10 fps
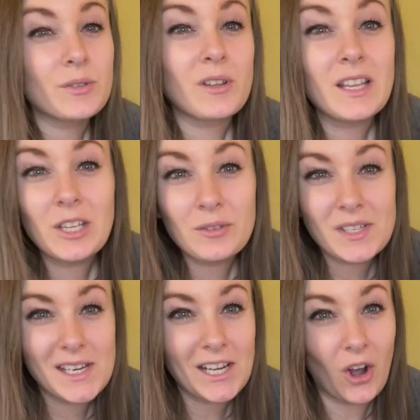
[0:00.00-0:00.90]
I like
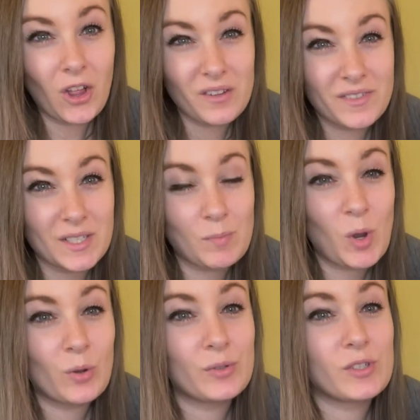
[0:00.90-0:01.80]
using all of these
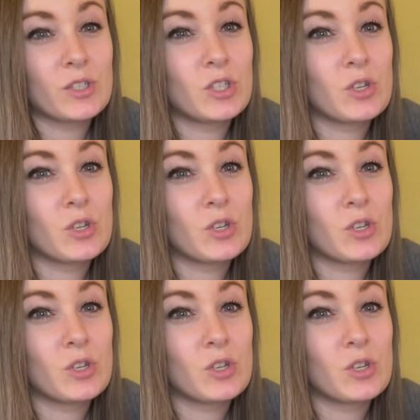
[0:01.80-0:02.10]
modes